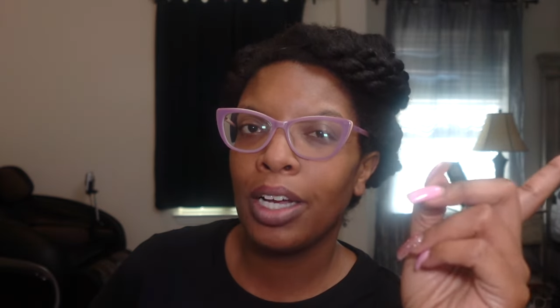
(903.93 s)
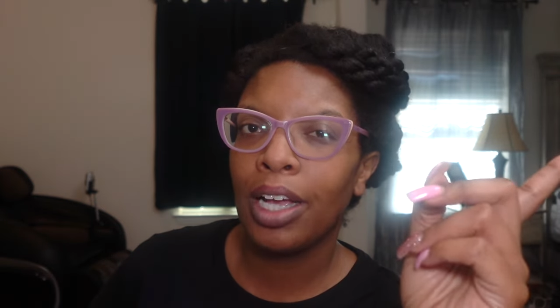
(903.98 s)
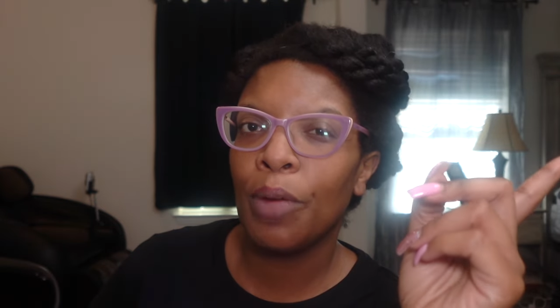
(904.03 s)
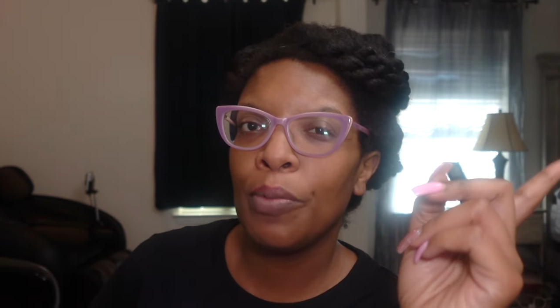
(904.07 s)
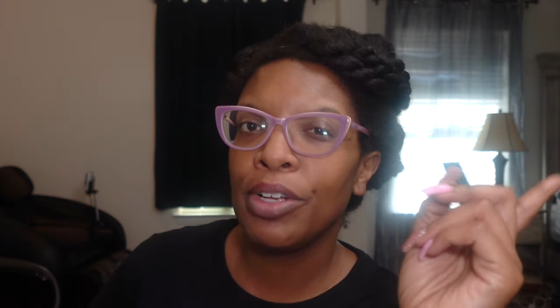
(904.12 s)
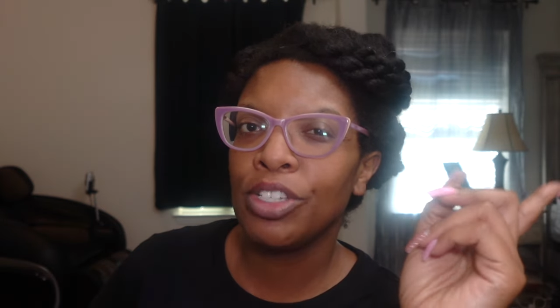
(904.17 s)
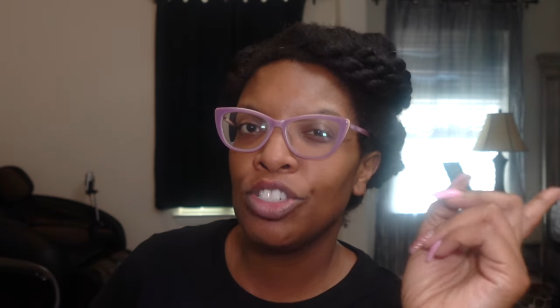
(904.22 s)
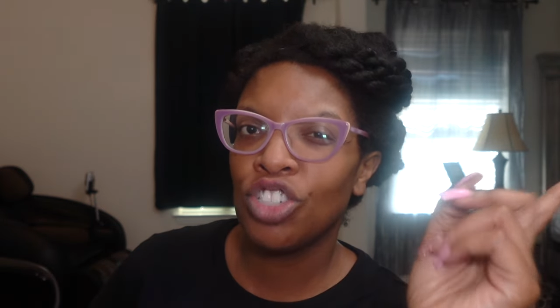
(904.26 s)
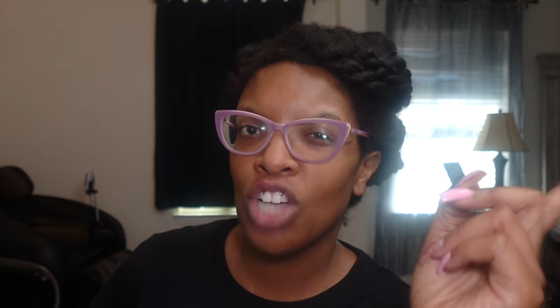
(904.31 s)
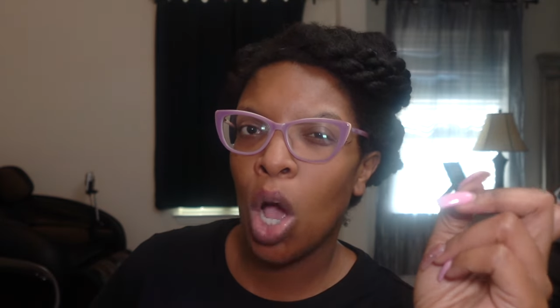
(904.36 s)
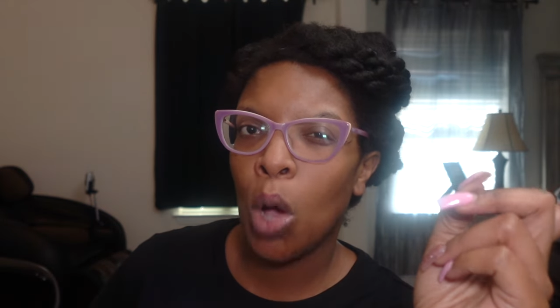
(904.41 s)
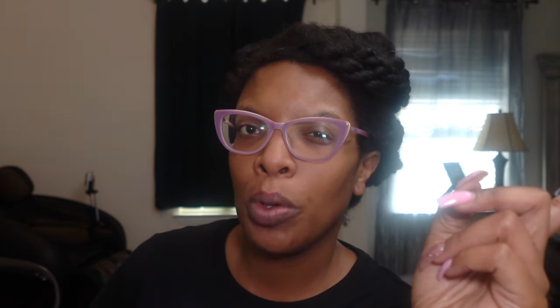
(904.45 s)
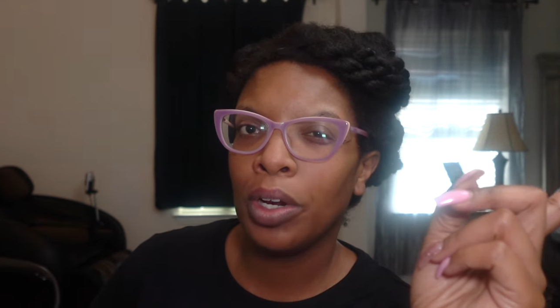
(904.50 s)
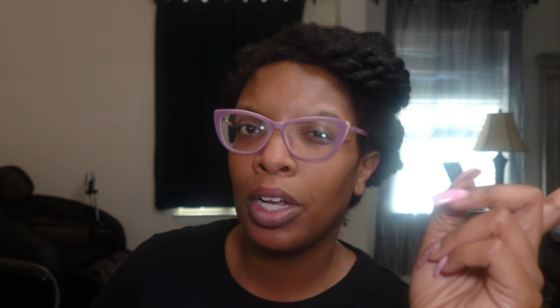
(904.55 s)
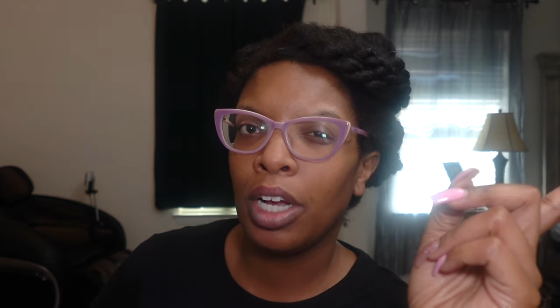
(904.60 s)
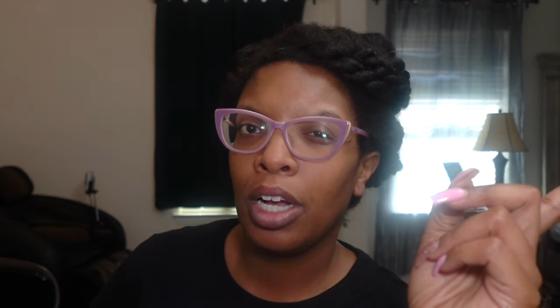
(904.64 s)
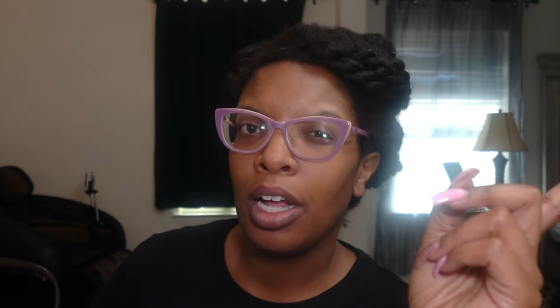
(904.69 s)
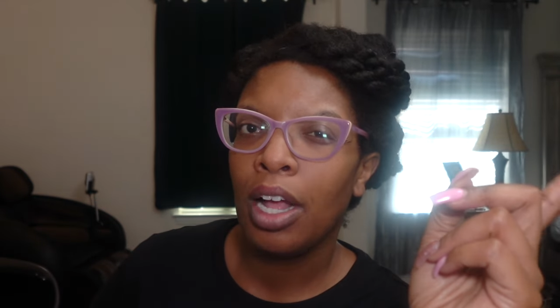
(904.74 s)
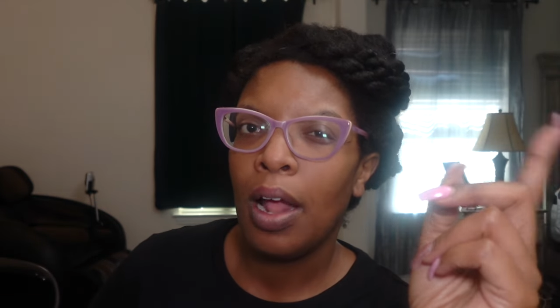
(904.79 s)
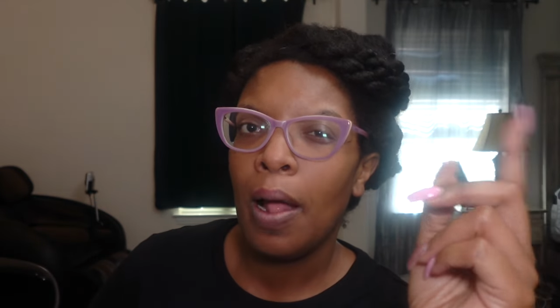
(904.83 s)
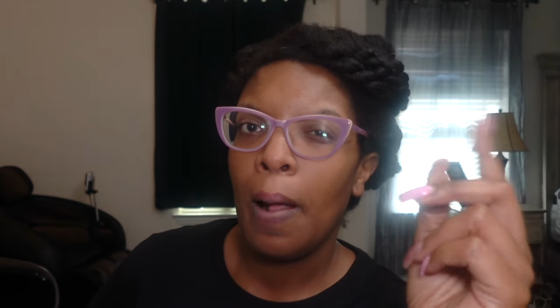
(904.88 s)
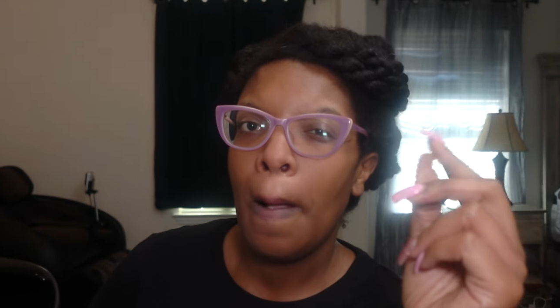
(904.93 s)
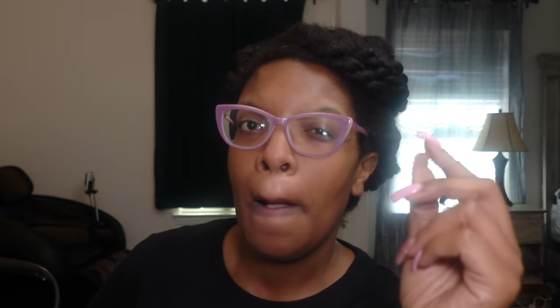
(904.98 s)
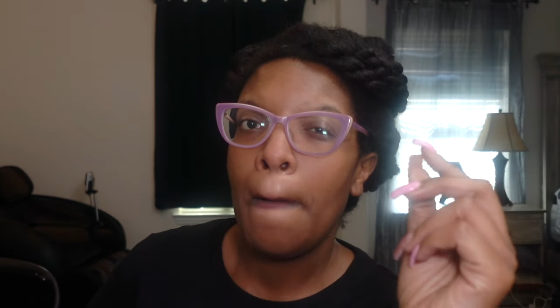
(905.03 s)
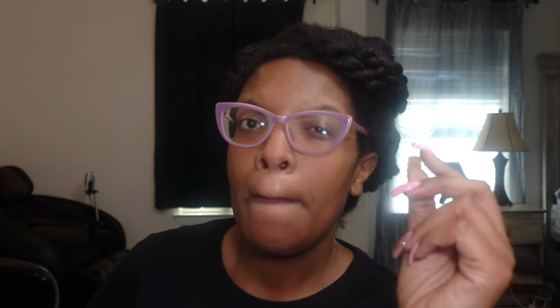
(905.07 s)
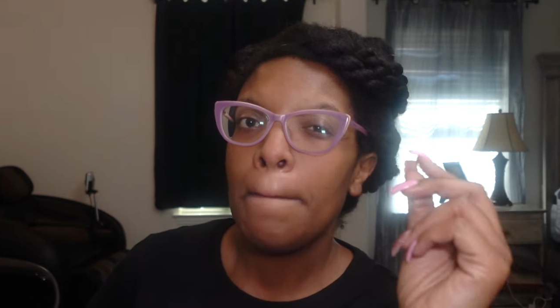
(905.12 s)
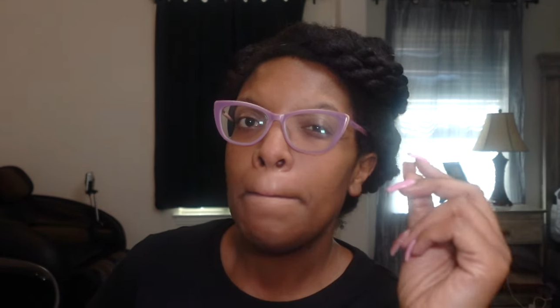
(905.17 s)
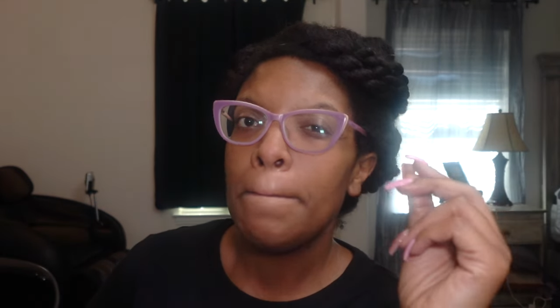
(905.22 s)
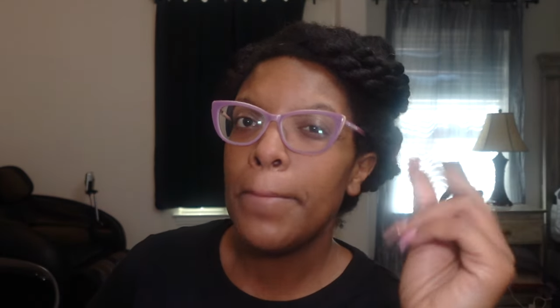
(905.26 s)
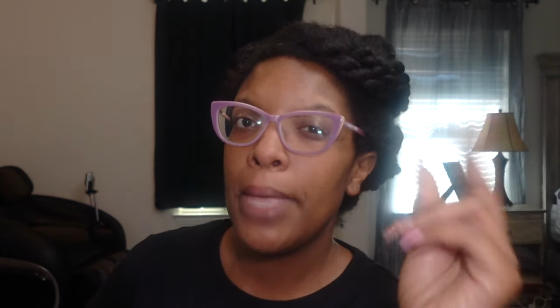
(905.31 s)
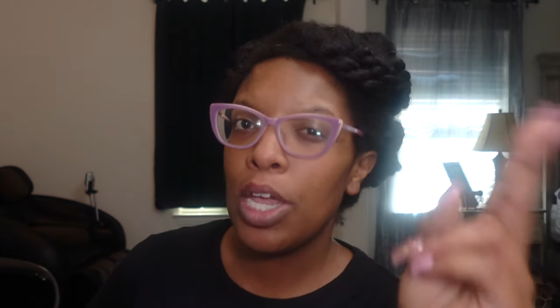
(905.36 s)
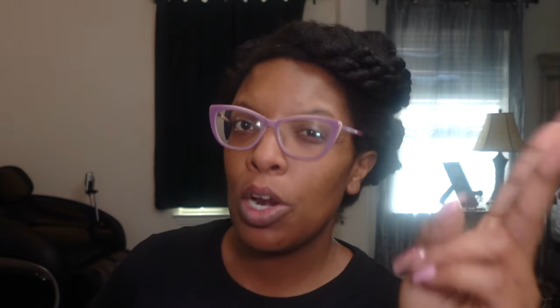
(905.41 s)
It was Jonah.
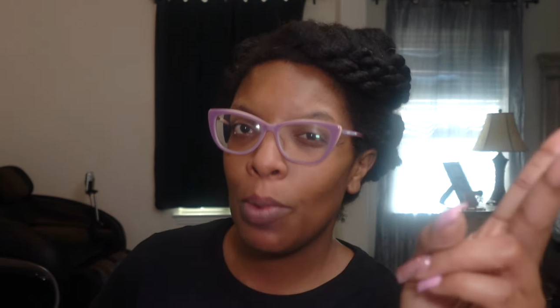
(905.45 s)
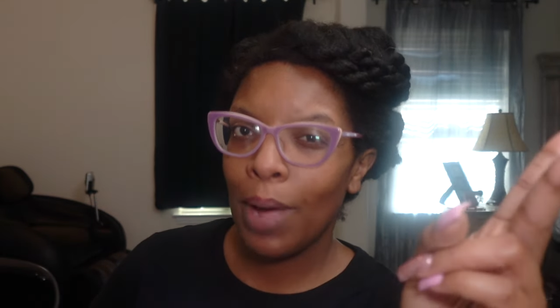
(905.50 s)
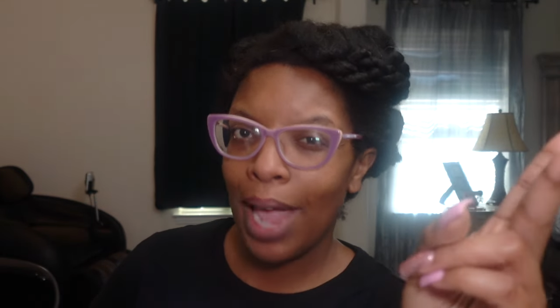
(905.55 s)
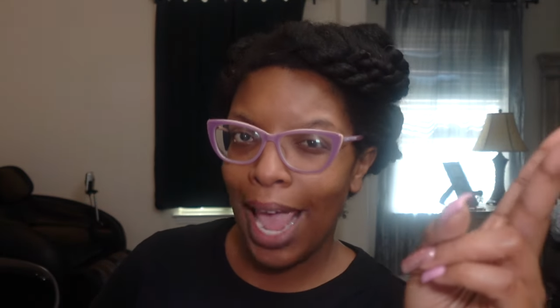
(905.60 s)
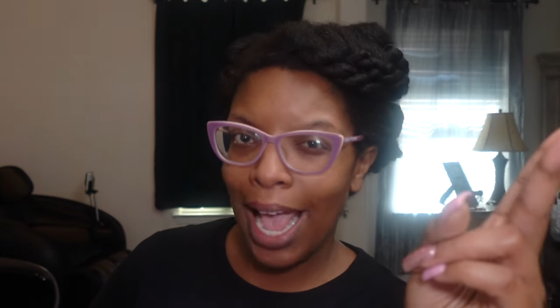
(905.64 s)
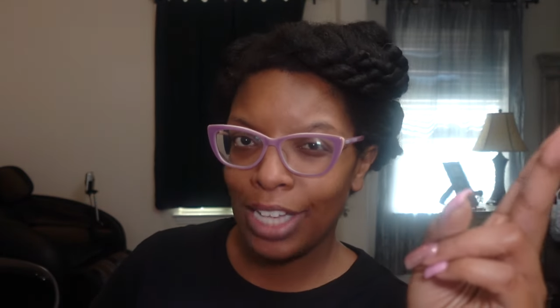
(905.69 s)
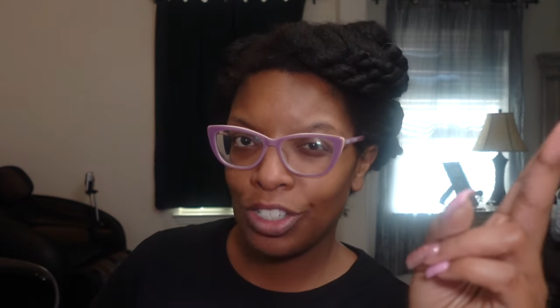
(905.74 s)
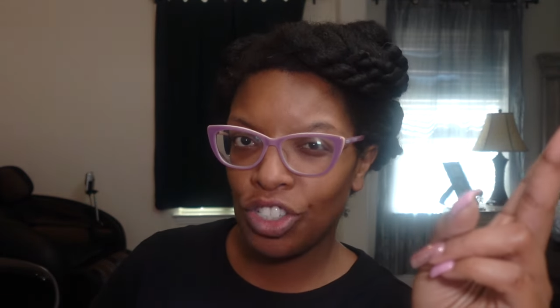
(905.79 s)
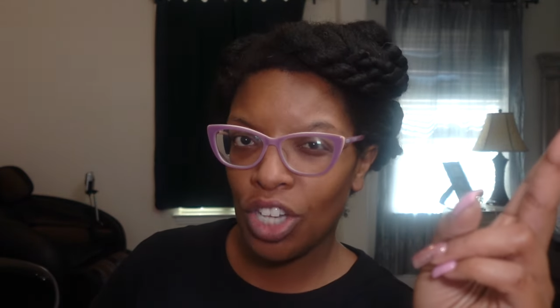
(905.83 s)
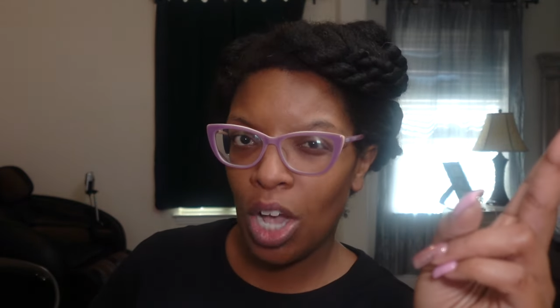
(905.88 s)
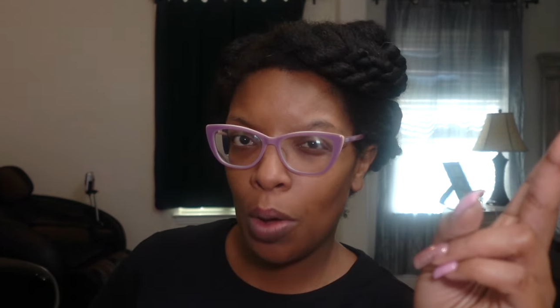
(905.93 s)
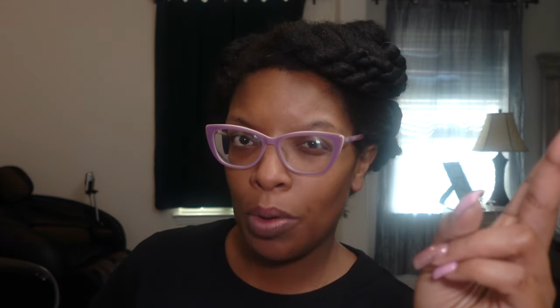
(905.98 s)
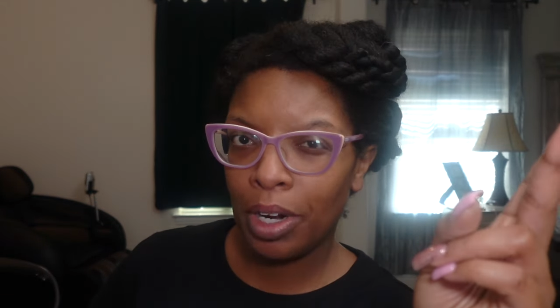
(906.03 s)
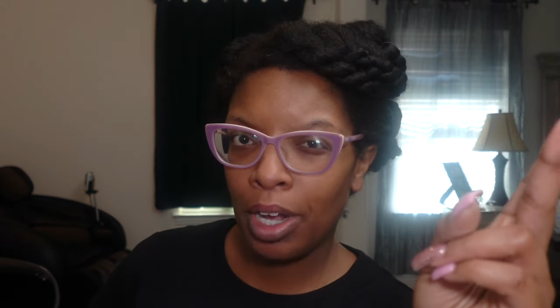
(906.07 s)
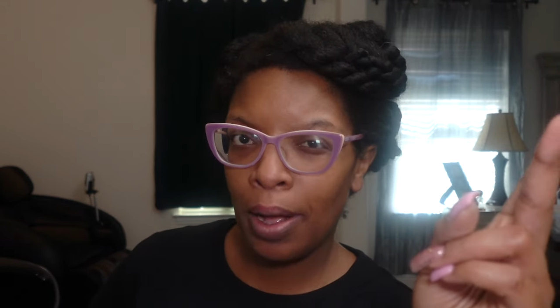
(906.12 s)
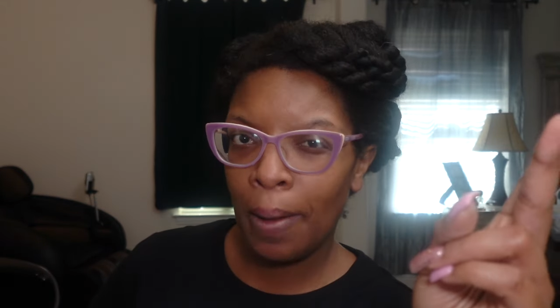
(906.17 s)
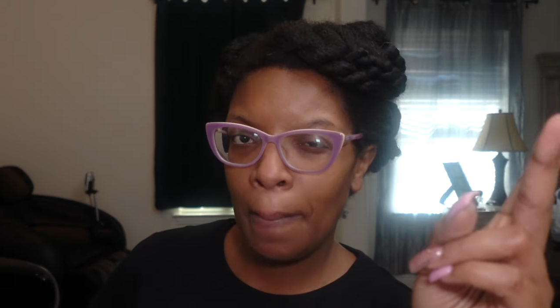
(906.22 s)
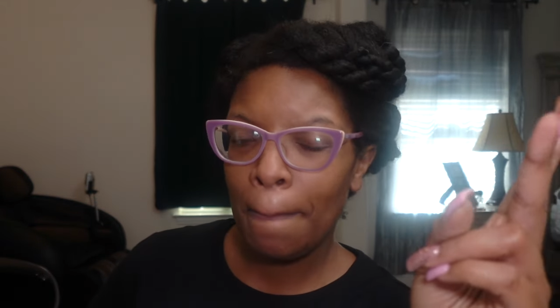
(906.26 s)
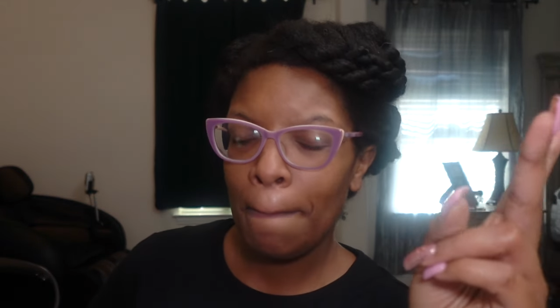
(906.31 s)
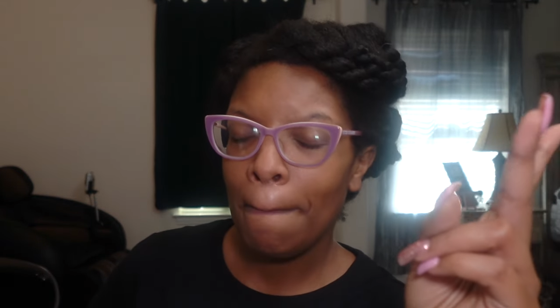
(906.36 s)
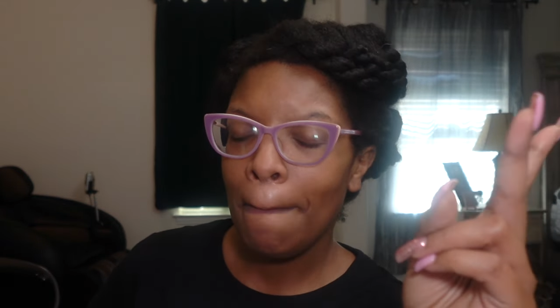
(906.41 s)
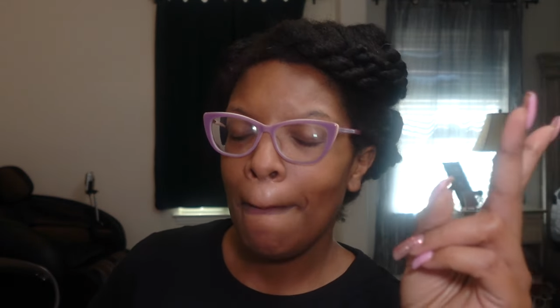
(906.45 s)
Middle ass Jonah.